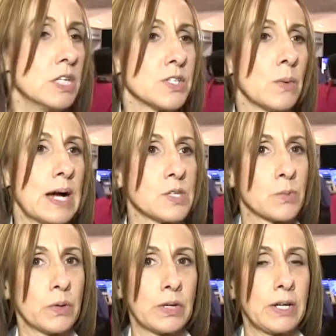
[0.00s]
So, as
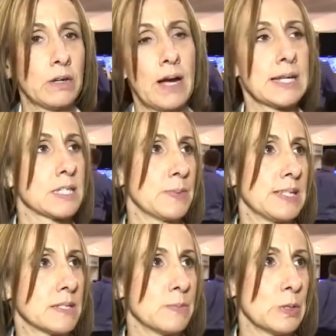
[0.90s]
we're here at
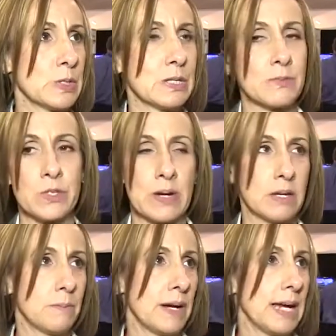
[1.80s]
Space Symposium
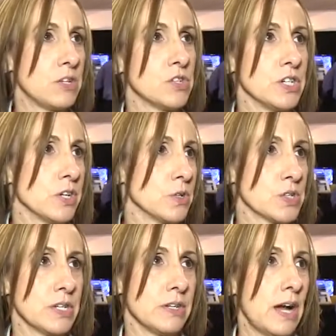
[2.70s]
surrounded by
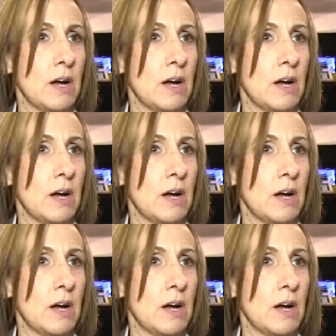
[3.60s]
engineers and